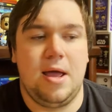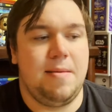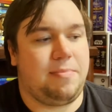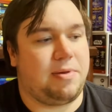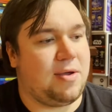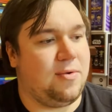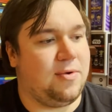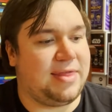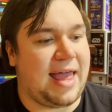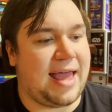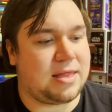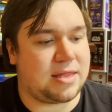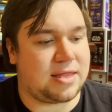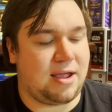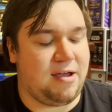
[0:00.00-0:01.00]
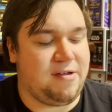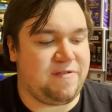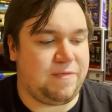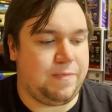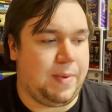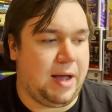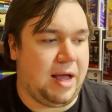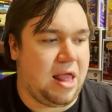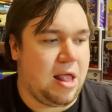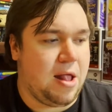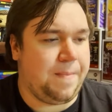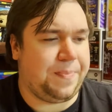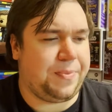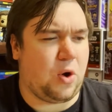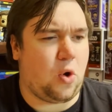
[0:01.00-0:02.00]
play with that stuff. But
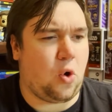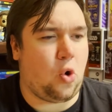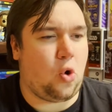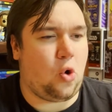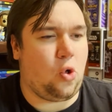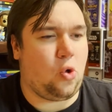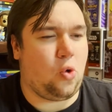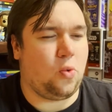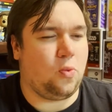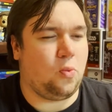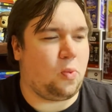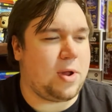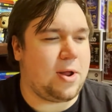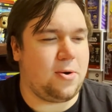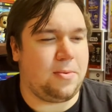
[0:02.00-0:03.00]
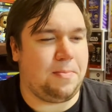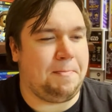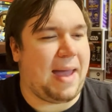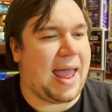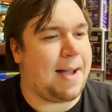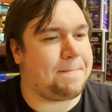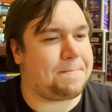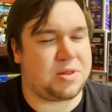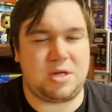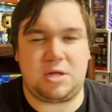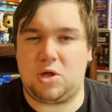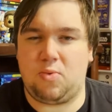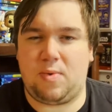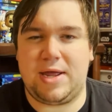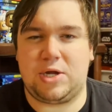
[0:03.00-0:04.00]
the whole weird map
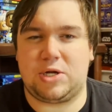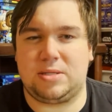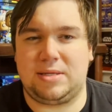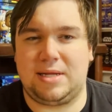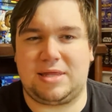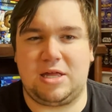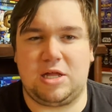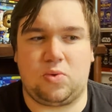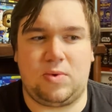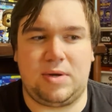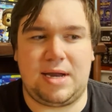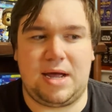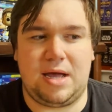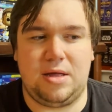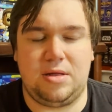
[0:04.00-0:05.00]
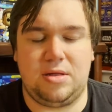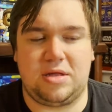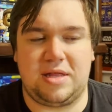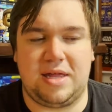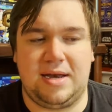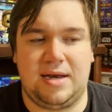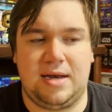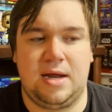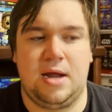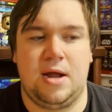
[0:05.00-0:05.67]
situation this one does, and